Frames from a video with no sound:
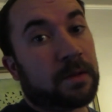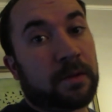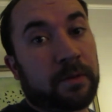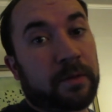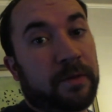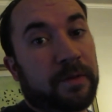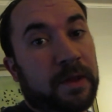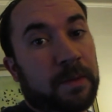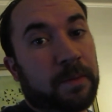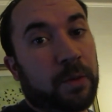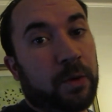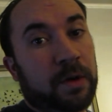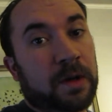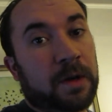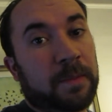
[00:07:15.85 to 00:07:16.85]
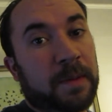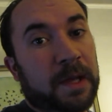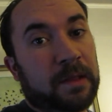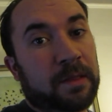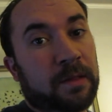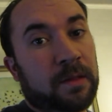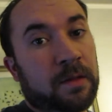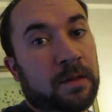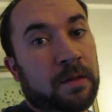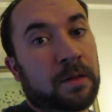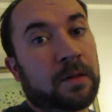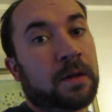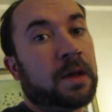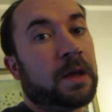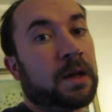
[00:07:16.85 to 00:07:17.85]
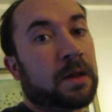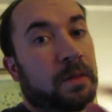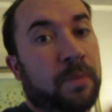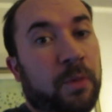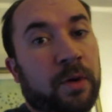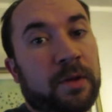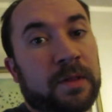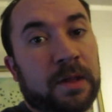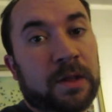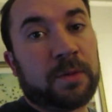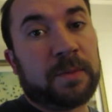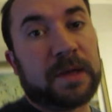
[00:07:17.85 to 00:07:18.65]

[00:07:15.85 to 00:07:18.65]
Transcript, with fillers: Those are the important debates. And it's important that you